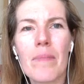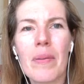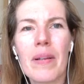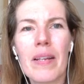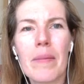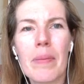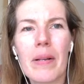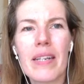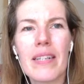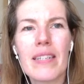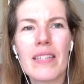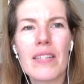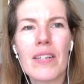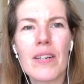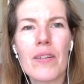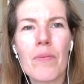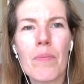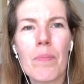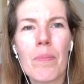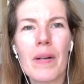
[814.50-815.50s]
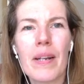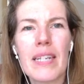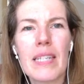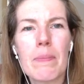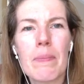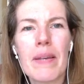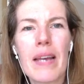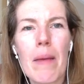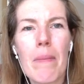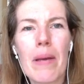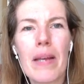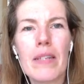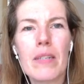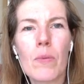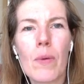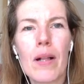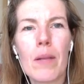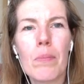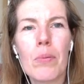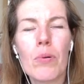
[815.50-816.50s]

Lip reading: Please do. Please PM it as well,